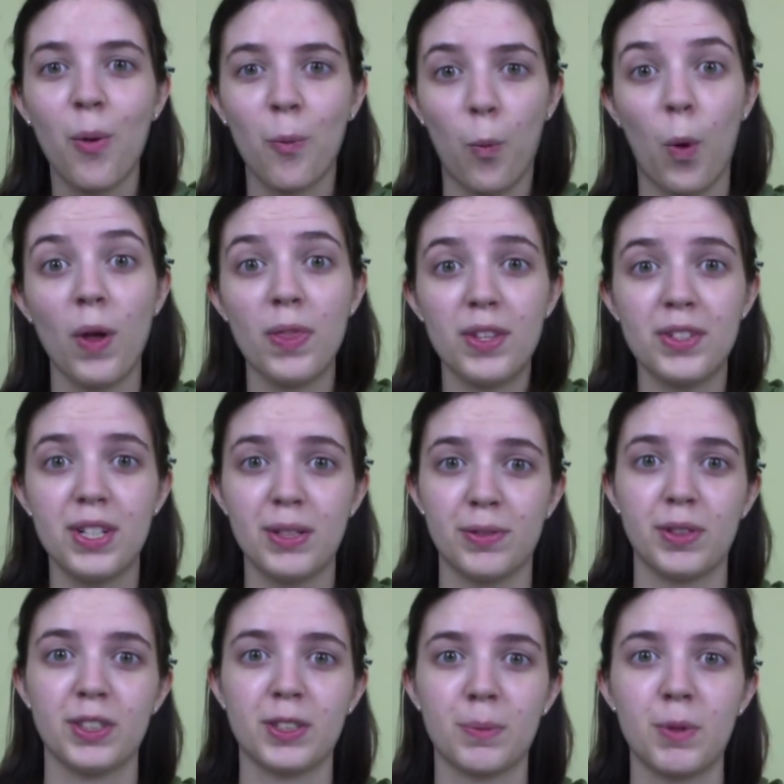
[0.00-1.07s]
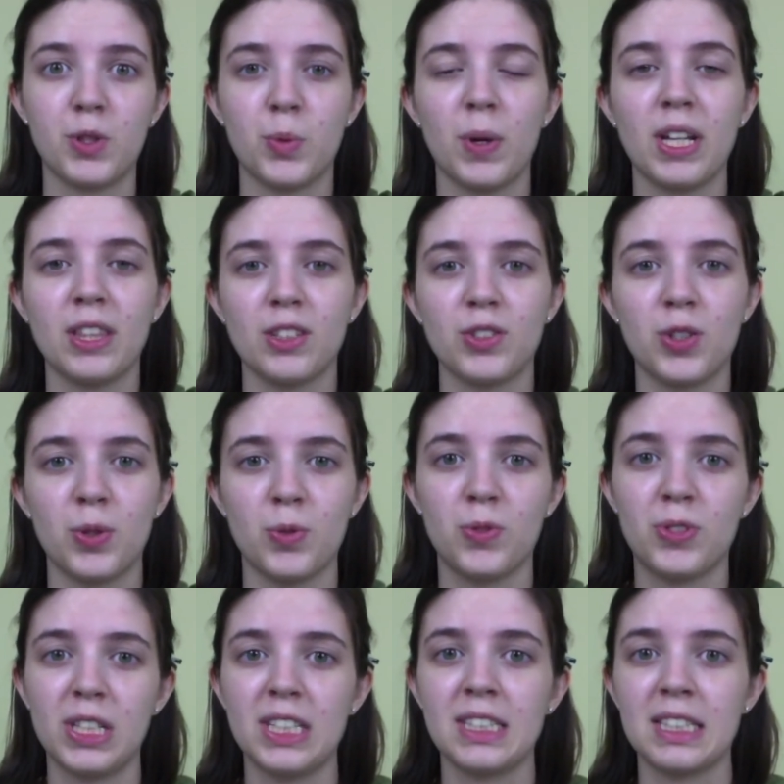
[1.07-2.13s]
what the difference between the two
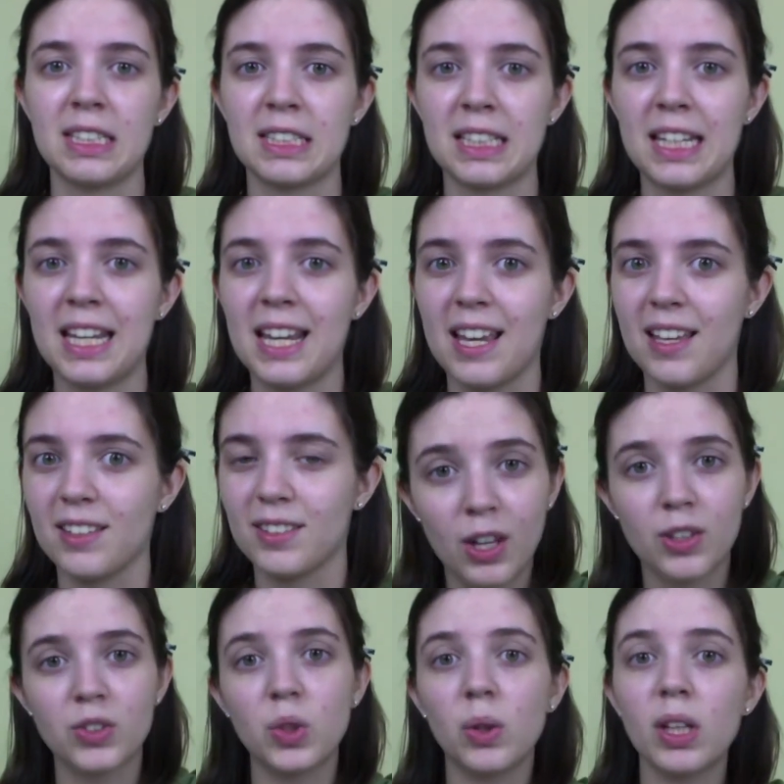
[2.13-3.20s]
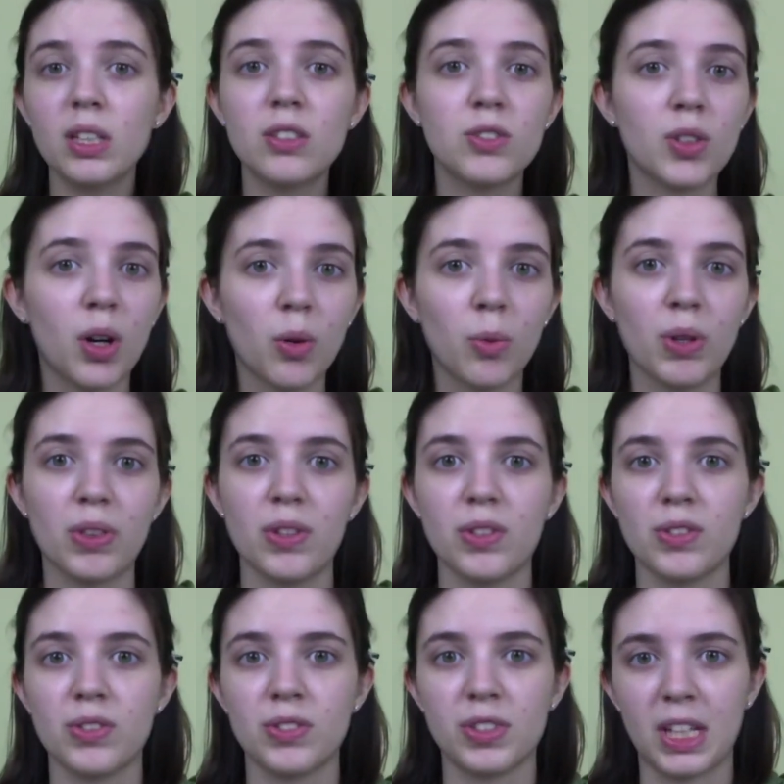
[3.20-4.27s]
seasons is. So let's start with
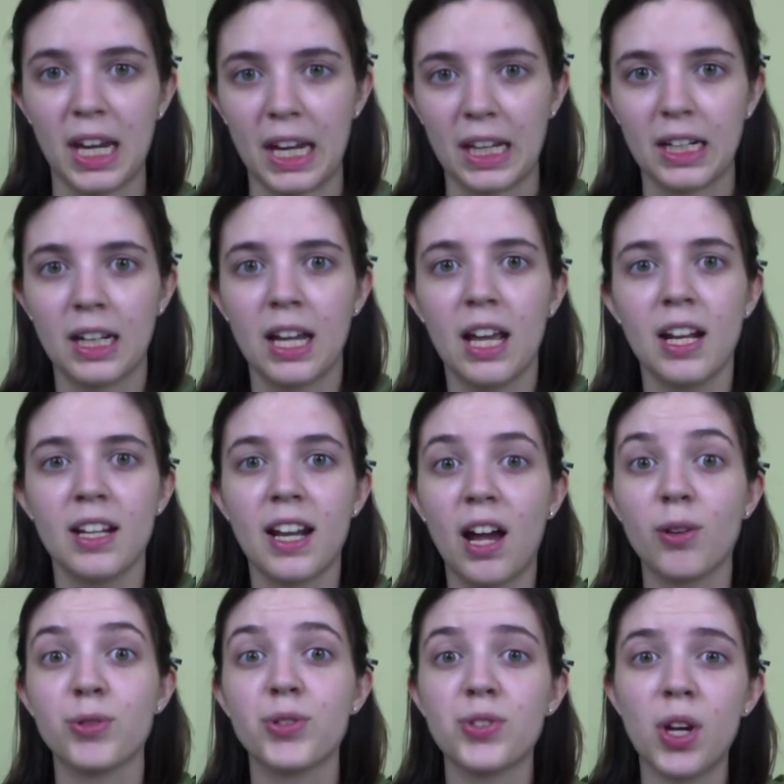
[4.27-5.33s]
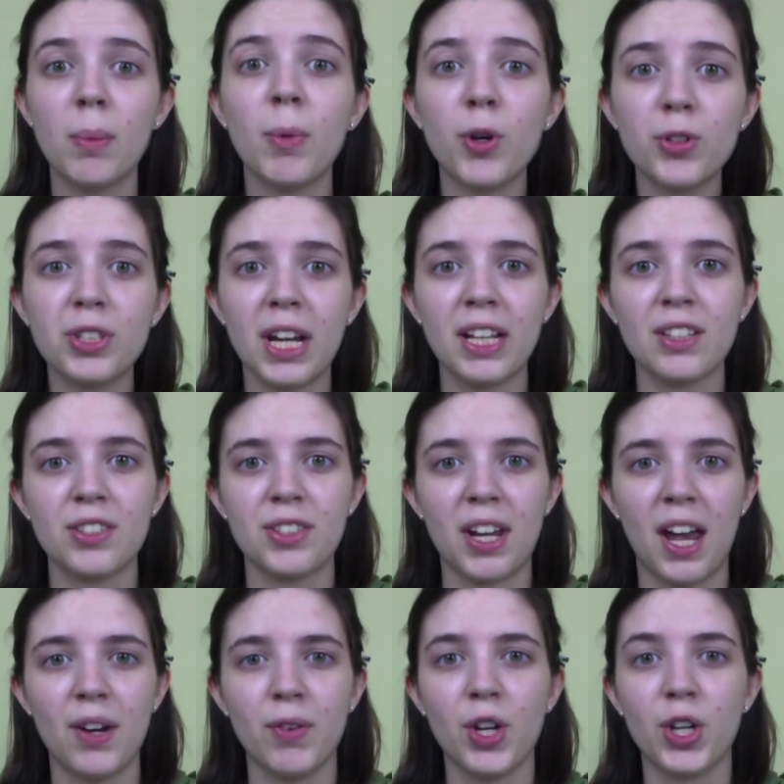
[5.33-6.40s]
skin. Now summer tends to
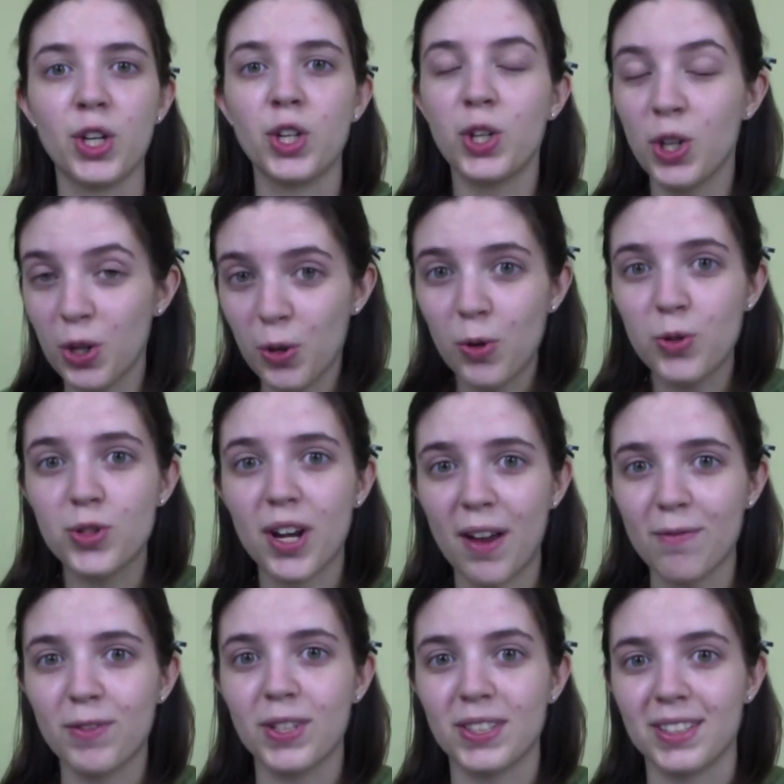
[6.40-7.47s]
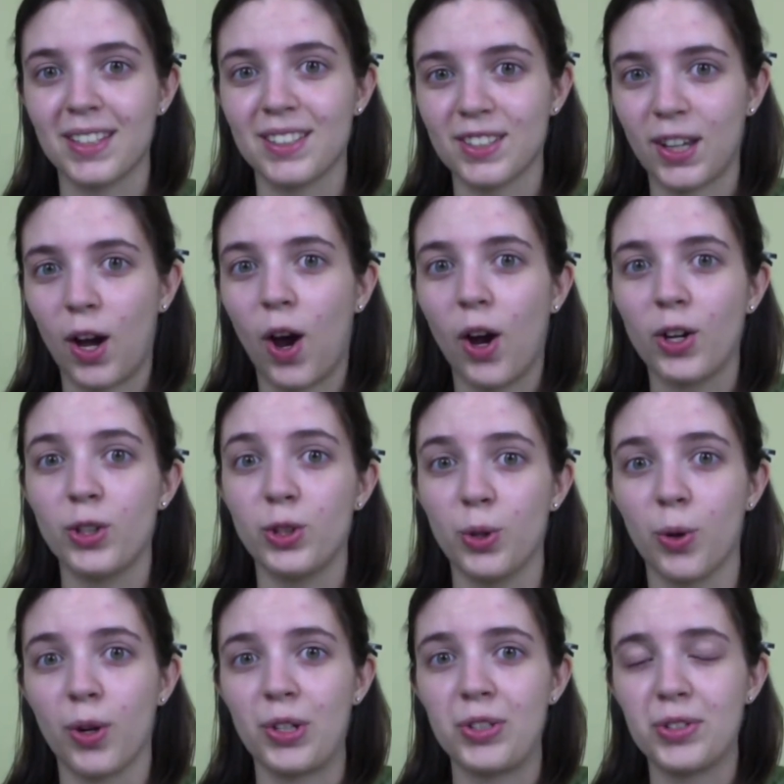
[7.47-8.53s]
have a huge emphasis on
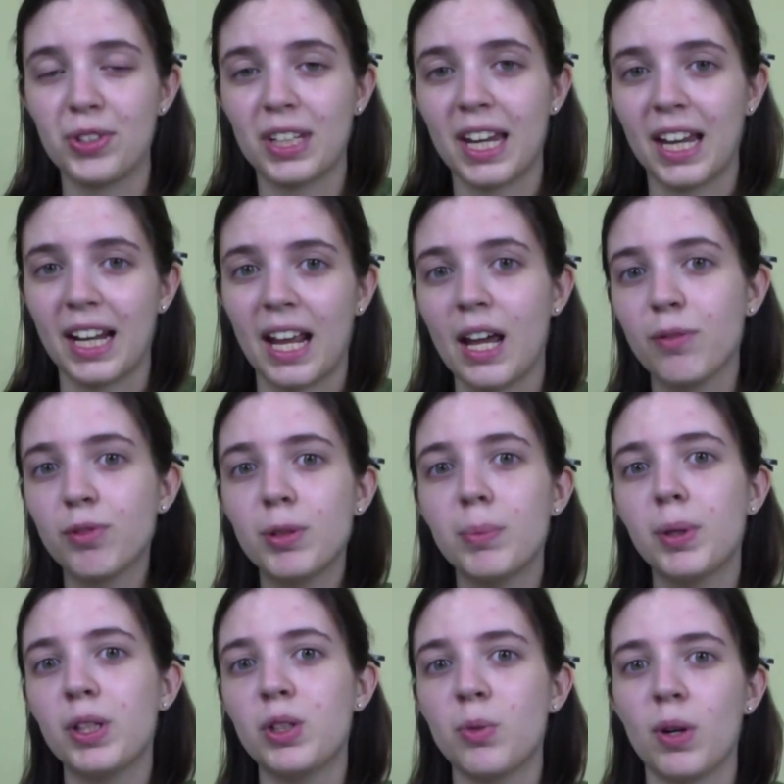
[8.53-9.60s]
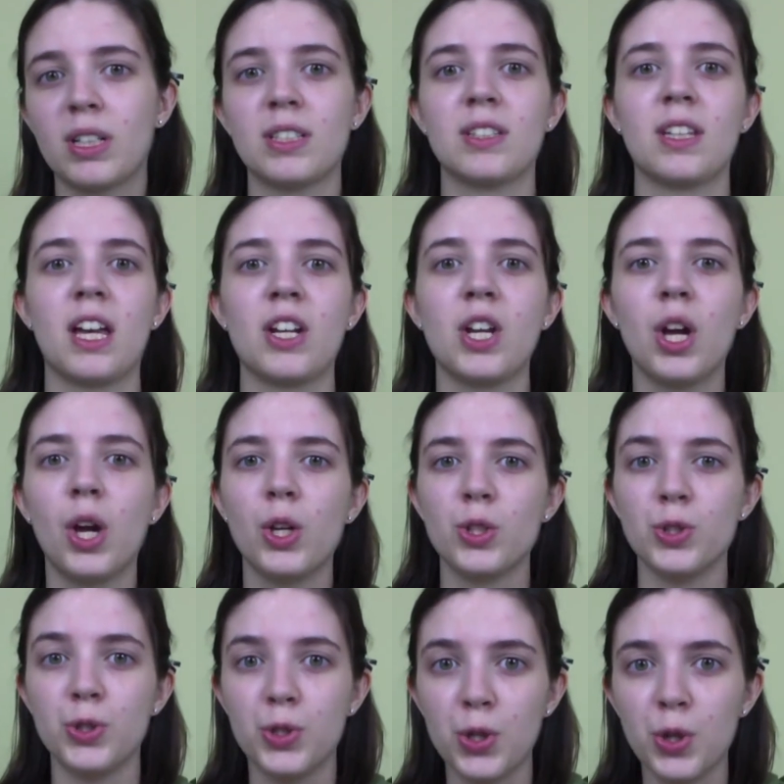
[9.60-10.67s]
your skin. Everybody wants that
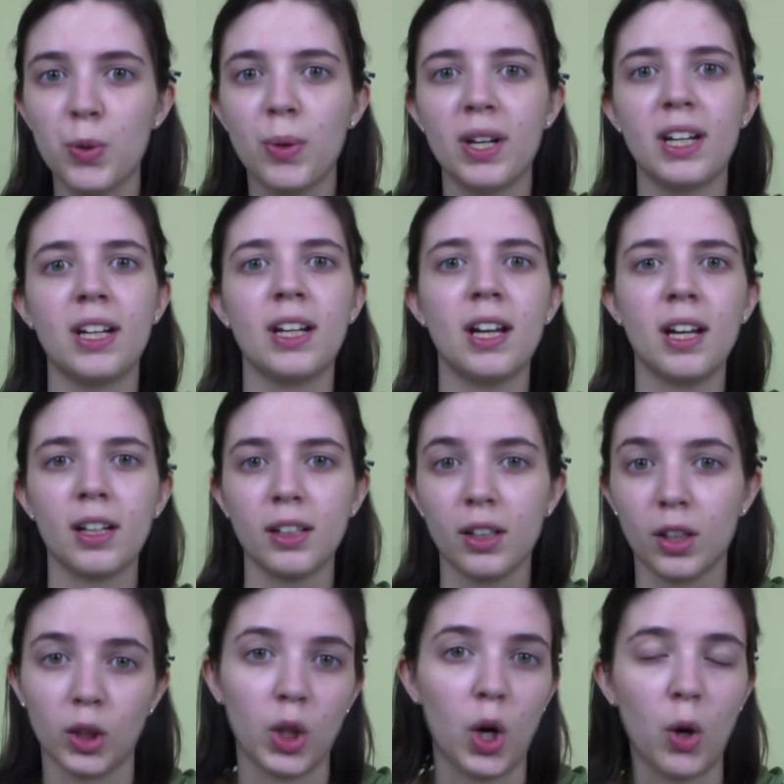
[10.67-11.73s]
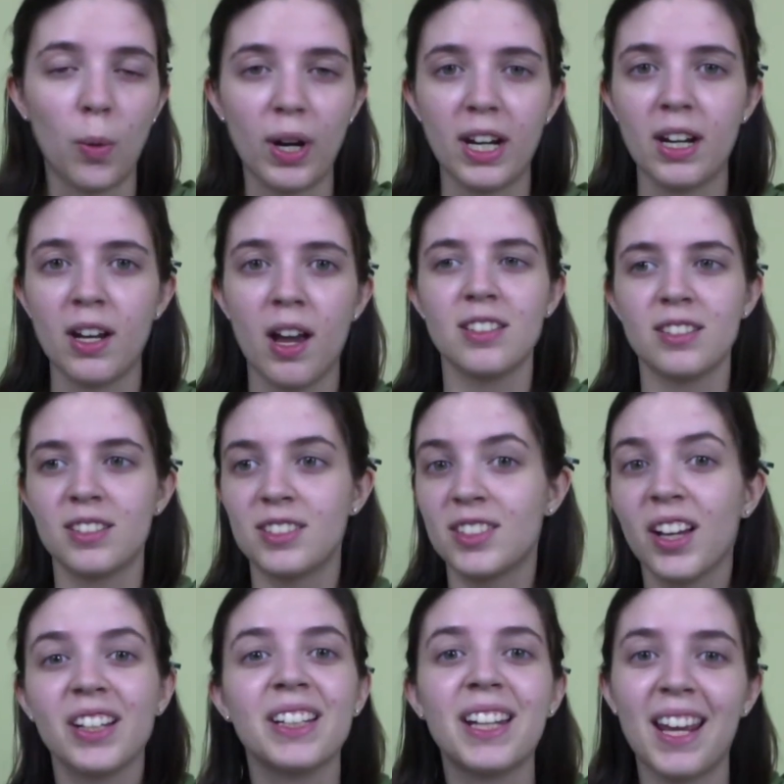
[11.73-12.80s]
dewy, glowy,
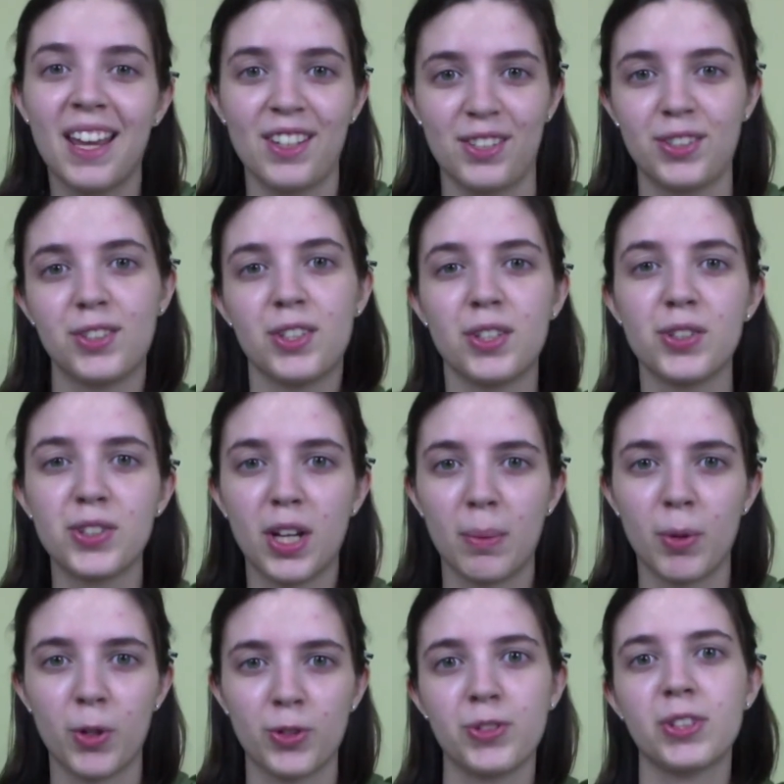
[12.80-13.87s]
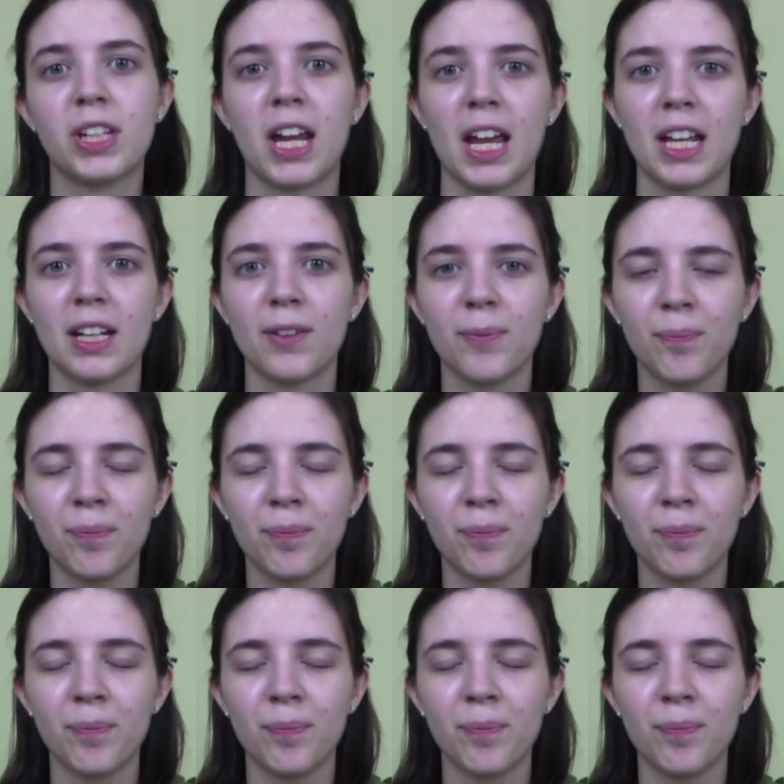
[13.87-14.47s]
sun-kissed summer skin.